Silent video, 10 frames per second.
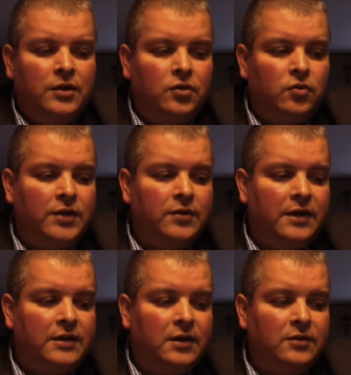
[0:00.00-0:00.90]
Try to get
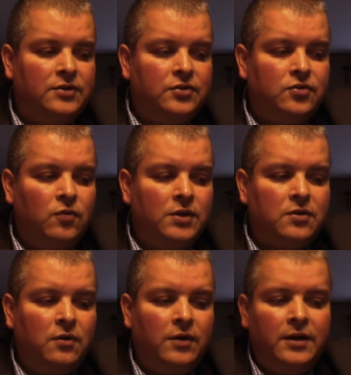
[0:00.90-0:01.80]
intelligence on what's
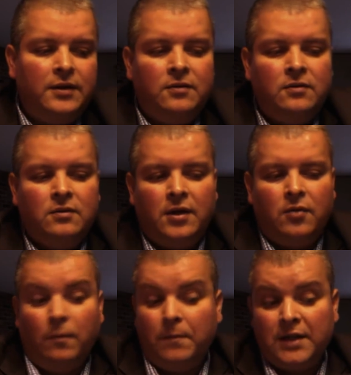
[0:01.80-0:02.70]
going on, and
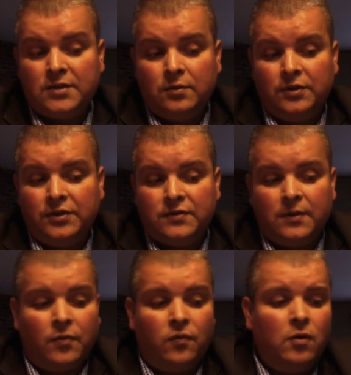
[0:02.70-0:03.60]
when possible, this is
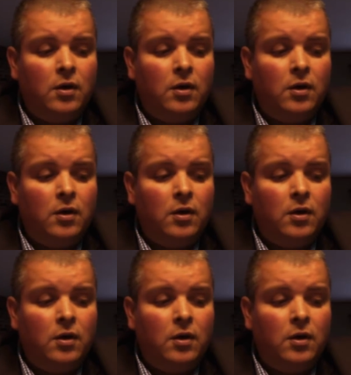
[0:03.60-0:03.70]
number 4.